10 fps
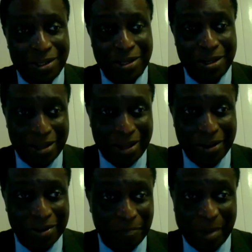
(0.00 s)

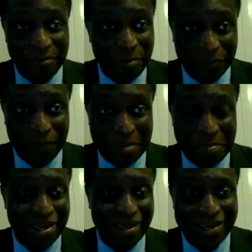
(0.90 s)
if I
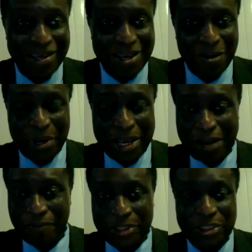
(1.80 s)
may, we
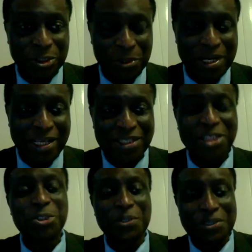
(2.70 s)
have research
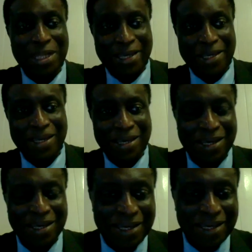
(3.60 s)
organizations like
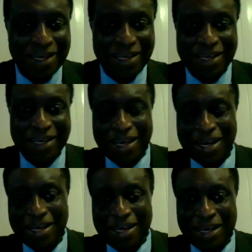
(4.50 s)

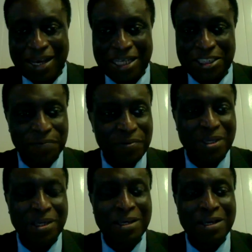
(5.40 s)

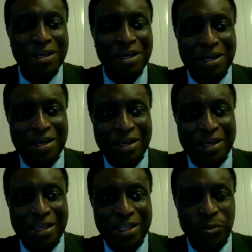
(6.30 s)
ASFI
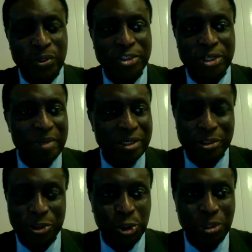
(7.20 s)
doing
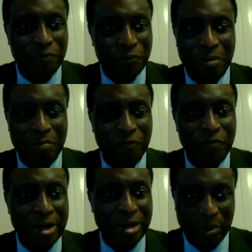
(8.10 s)
tremendous job from
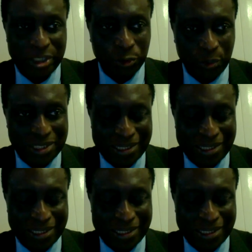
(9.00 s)
far away Sweden,